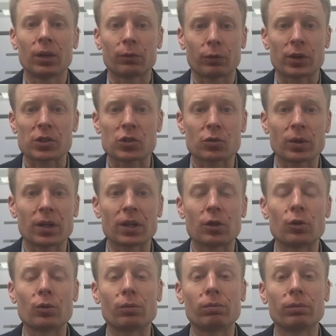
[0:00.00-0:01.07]

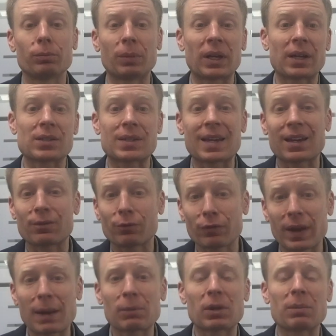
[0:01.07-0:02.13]
Frustrated because they had
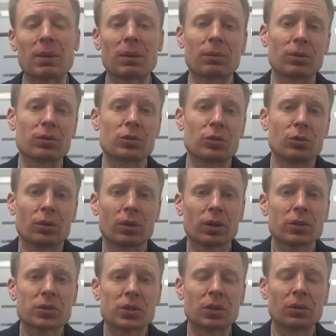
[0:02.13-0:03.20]
family members who were
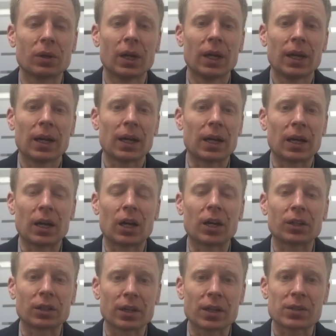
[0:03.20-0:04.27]
also
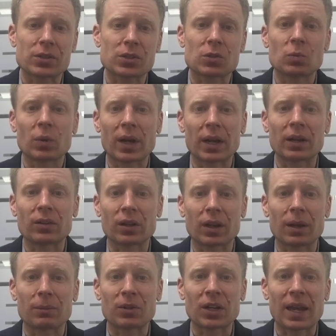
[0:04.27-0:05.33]
on lists waiting to
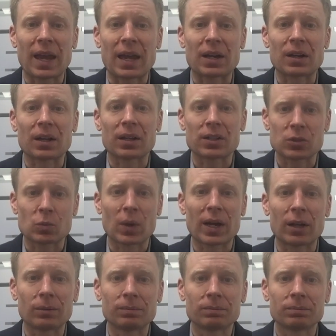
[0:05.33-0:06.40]
come to Canada as
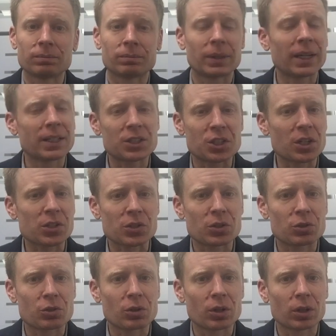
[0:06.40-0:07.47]
well. But
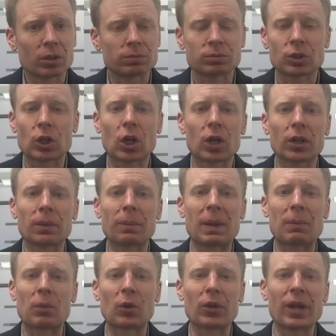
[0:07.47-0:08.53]
Justin Trudeau calling
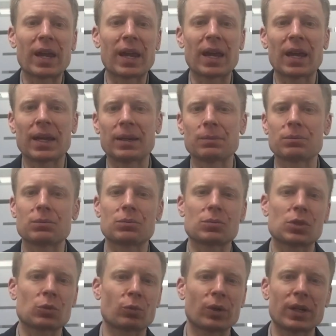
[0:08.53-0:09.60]
people
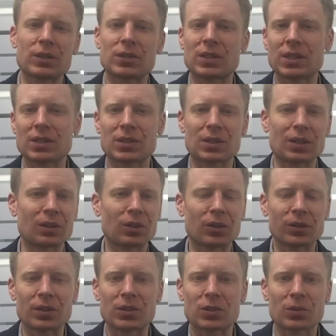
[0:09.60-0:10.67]
names, racist, and
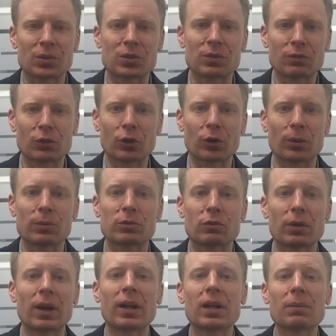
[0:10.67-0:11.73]
all these sorts of terms
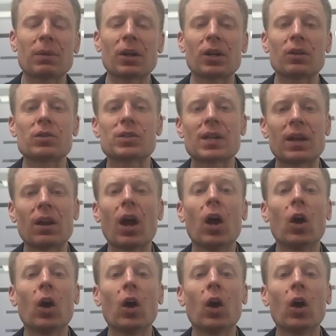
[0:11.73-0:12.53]
for anybody who said,